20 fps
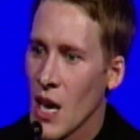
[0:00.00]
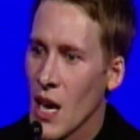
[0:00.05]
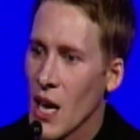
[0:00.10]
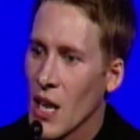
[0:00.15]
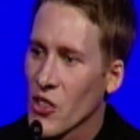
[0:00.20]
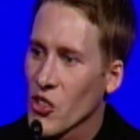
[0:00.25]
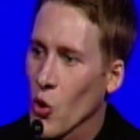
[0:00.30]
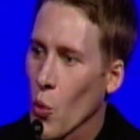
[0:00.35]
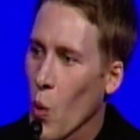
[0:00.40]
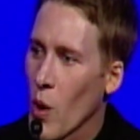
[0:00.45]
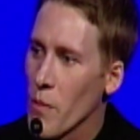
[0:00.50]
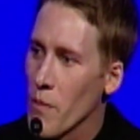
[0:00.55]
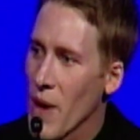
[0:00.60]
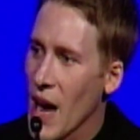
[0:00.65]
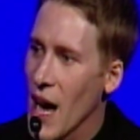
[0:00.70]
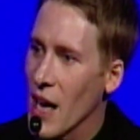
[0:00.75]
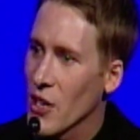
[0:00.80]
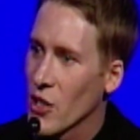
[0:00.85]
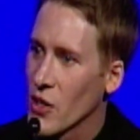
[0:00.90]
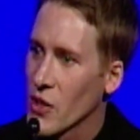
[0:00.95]
So what
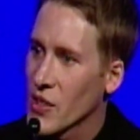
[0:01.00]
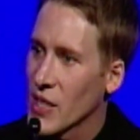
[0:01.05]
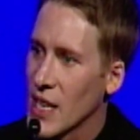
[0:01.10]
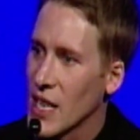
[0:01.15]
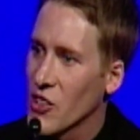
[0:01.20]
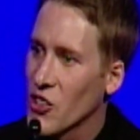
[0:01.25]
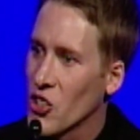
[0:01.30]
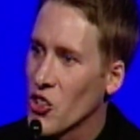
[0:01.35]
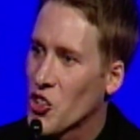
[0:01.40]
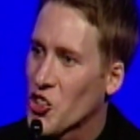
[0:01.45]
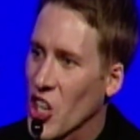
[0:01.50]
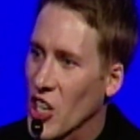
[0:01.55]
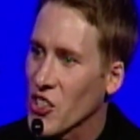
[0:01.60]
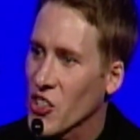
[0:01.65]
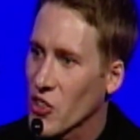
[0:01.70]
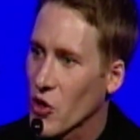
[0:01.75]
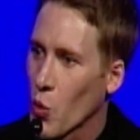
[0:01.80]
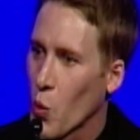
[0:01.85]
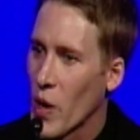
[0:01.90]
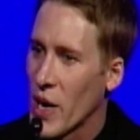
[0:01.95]
matters isn't
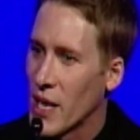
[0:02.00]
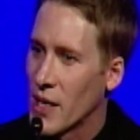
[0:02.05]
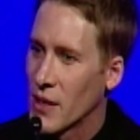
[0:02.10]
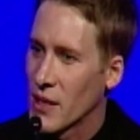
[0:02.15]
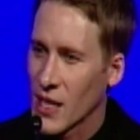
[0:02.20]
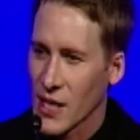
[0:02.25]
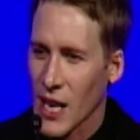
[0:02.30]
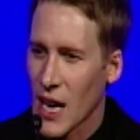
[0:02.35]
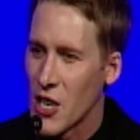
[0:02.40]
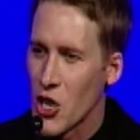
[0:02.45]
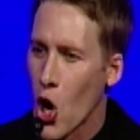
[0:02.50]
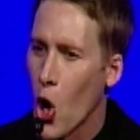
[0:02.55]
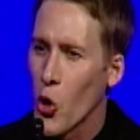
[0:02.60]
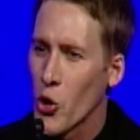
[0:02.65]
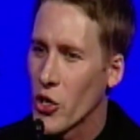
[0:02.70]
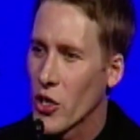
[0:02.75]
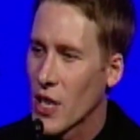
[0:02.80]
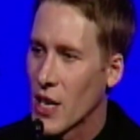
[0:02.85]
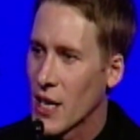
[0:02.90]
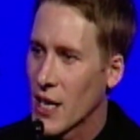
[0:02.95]
just the win, because I know
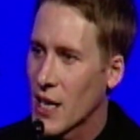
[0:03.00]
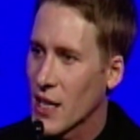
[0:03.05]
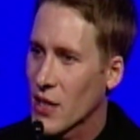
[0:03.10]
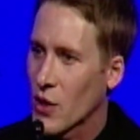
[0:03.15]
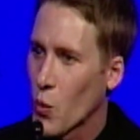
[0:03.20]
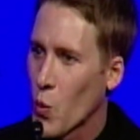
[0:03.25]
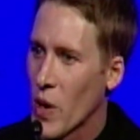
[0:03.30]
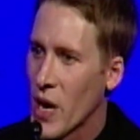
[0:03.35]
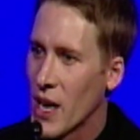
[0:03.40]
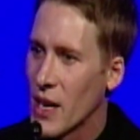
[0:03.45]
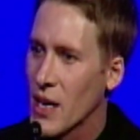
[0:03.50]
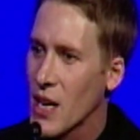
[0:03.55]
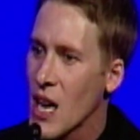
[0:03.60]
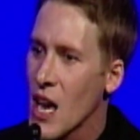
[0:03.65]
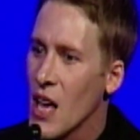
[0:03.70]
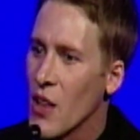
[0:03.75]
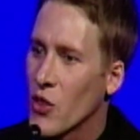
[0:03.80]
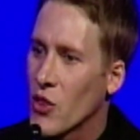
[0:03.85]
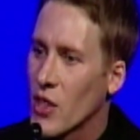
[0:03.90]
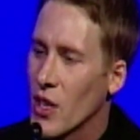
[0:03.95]
you're going to get the win.
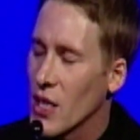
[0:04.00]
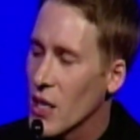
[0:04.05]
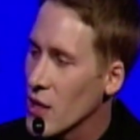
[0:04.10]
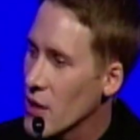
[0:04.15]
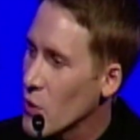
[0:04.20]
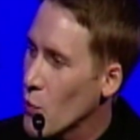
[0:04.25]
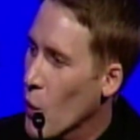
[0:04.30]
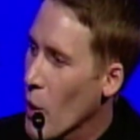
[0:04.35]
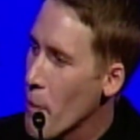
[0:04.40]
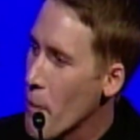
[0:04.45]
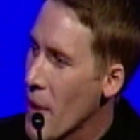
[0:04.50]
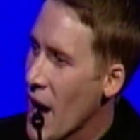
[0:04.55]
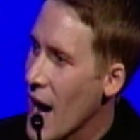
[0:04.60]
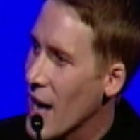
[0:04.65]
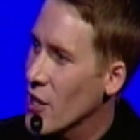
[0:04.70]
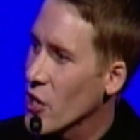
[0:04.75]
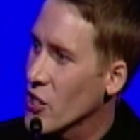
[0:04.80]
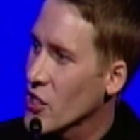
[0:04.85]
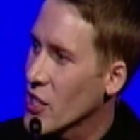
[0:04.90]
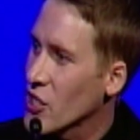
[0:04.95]
What
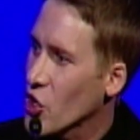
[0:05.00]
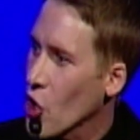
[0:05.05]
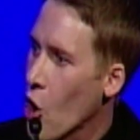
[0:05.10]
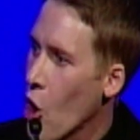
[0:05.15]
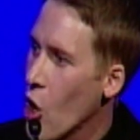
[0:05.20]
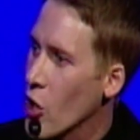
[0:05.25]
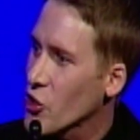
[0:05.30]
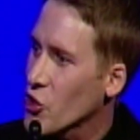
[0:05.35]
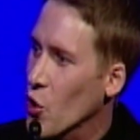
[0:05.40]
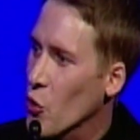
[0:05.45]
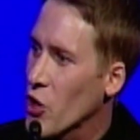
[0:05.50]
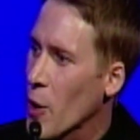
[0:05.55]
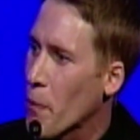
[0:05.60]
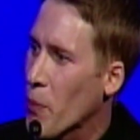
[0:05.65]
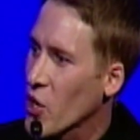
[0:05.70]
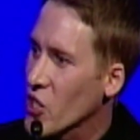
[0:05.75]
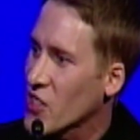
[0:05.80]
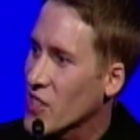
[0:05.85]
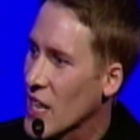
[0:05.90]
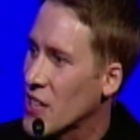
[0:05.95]
matters is also the
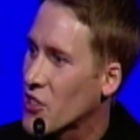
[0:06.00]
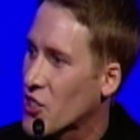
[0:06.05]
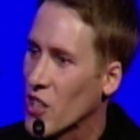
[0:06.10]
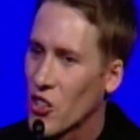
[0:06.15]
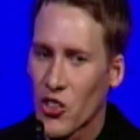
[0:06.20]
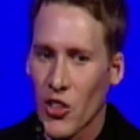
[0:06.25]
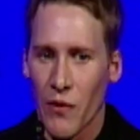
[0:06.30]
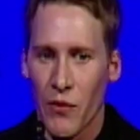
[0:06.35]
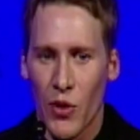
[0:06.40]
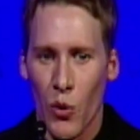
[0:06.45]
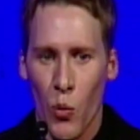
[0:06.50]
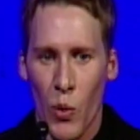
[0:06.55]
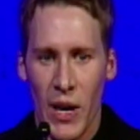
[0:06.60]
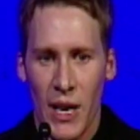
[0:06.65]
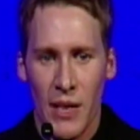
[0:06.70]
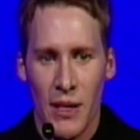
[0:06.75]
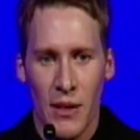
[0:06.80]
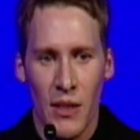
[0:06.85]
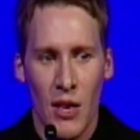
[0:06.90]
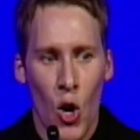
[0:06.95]
percentage of the
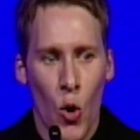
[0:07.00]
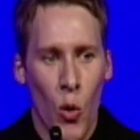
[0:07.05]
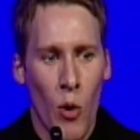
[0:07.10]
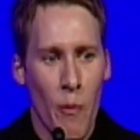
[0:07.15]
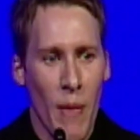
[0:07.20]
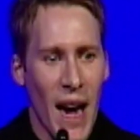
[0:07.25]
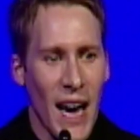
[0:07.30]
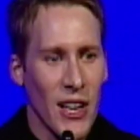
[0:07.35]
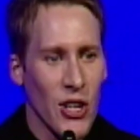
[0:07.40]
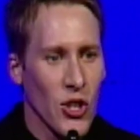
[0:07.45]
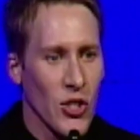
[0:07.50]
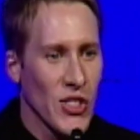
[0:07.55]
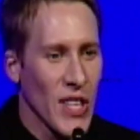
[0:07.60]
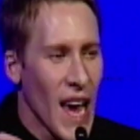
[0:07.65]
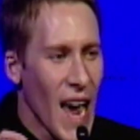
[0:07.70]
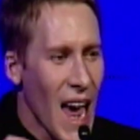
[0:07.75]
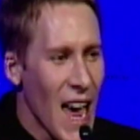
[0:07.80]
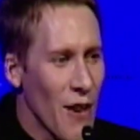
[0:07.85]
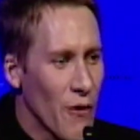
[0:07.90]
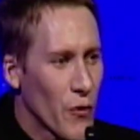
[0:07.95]
win. What matters,
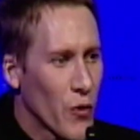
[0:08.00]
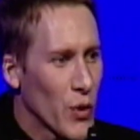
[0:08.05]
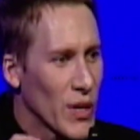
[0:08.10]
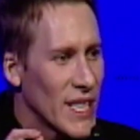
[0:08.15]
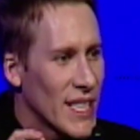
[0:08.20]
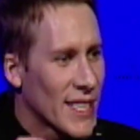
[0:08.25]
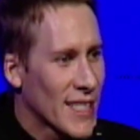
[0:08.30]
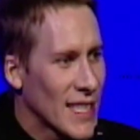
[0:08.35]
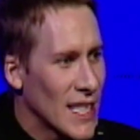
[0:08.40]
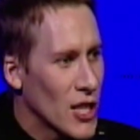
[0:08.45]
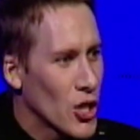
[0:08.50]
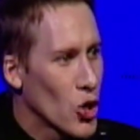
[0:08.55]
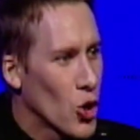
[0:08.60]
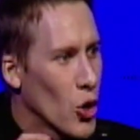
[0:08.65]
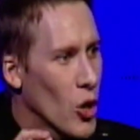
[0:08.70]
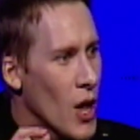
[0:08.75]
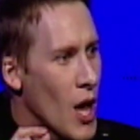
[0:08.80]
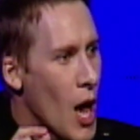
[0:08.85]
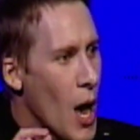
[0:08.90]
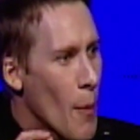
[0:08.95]
every
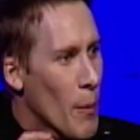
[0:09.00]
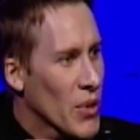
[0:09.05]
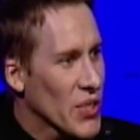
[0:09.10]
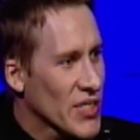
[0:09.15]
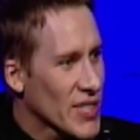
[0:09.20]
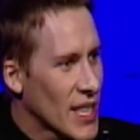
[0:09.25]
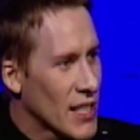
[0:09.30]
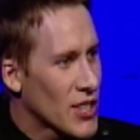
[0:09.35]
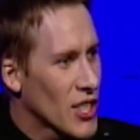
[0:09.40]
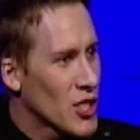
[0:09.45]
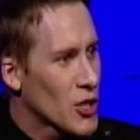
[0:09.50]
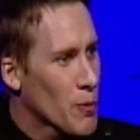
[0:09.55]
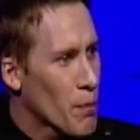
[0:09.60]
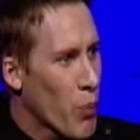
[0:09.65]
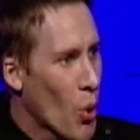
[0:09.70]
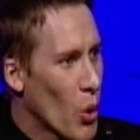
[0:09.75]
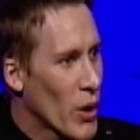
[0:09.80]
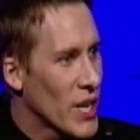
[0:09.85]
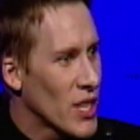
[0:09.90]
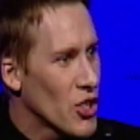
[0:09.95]
single percentage
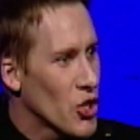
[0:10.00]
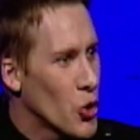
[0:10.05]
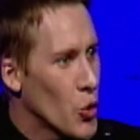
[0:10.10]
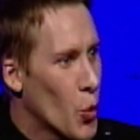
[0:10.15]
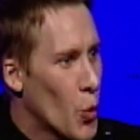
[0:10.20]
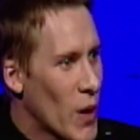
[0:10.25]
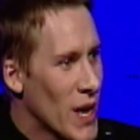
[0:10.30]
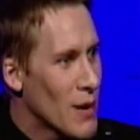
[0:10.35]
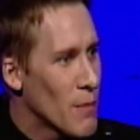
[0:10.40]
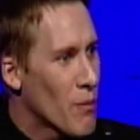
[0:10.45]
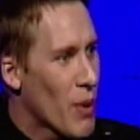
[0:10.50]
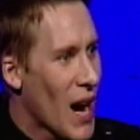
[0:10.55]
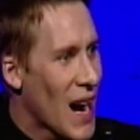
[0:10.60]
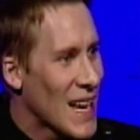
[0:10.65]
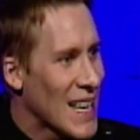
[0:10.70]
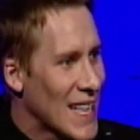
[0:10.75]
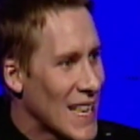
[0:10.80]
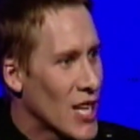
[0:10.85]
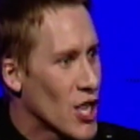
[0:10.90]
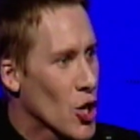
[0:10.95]
point you win by
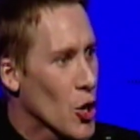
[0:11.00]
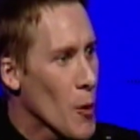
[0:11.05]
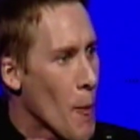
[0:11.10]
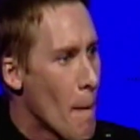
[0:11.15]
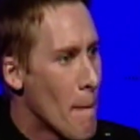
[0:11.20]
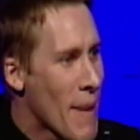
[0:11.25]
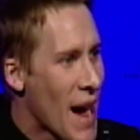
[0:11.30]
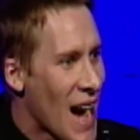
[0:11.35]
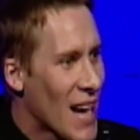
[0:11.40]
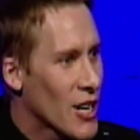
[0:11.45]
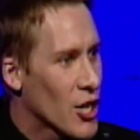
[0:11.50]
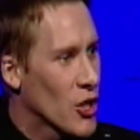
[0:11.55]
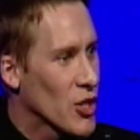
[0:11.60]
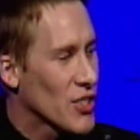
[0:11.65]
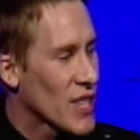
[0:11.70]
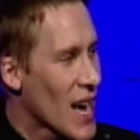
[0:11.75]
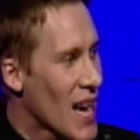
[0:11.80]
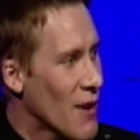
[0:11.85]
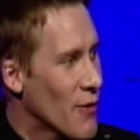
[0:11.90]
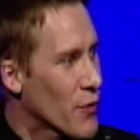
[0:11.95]
here matters.
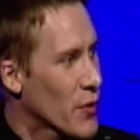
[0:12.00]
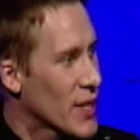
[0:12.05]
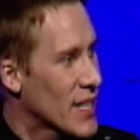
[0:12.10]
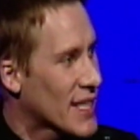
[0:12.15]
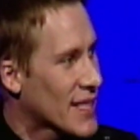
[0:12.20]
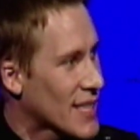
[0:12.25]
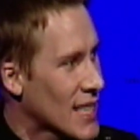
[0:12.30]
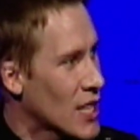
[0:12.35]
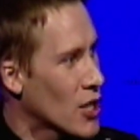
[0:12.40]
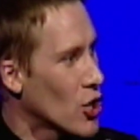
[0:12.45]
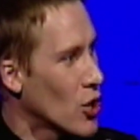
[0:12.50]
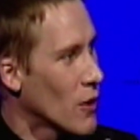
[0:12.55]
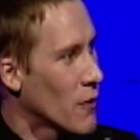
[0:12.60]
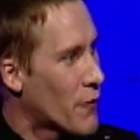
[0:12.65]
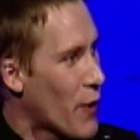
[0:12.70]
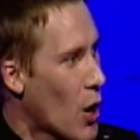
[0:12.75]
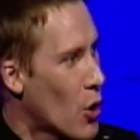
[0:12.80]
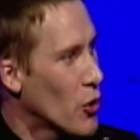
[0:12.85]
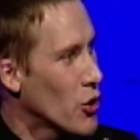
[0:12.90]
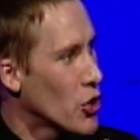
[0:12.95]
Every single
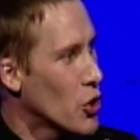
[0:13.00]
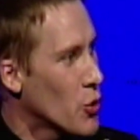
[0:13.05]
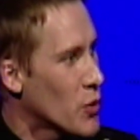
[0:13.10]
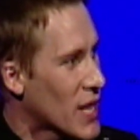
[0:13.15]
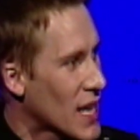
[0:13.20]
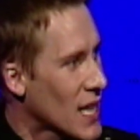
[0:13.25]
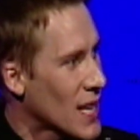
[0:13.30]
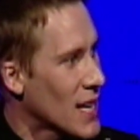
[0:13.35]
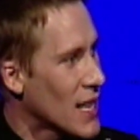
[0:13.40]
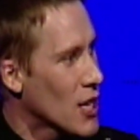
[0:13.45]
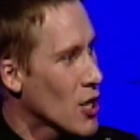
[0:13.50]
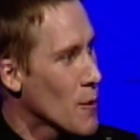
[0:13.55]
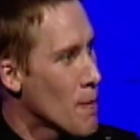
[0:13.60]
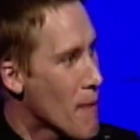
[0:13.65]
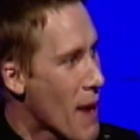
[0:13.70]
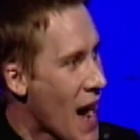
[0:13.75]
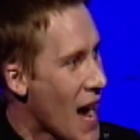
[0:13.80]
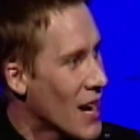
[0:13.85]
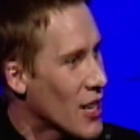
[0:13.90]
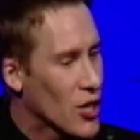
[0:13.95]
vote you get here
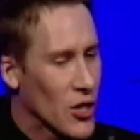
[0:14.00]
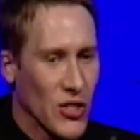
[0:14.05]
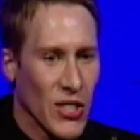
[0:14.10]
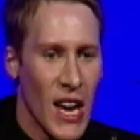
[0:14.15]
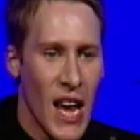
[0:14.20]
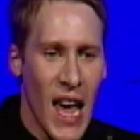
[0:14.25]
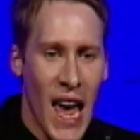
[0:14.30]
matters.